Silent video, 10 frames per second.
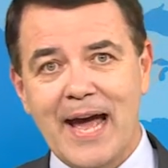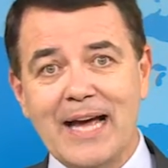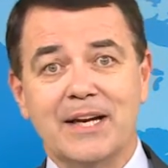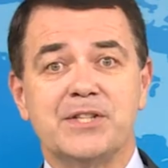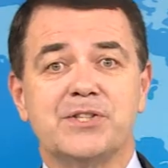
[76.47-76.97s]

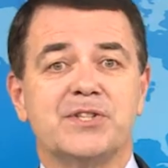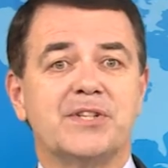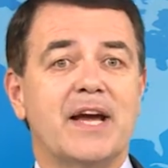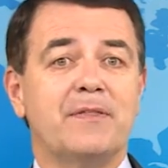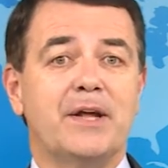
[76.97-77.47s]
analysts are
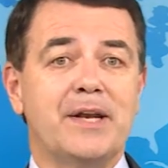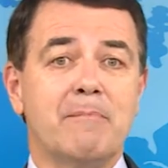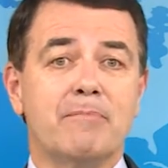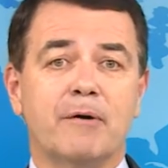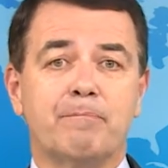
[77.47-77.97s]
saying the
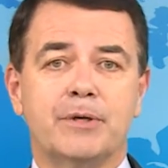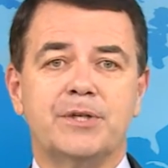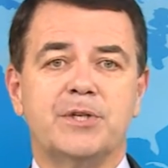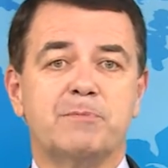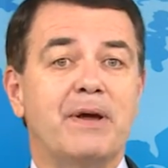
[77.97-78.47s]
number of
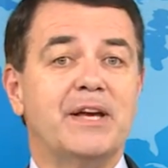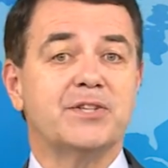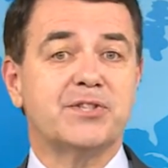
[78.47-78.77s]
printers being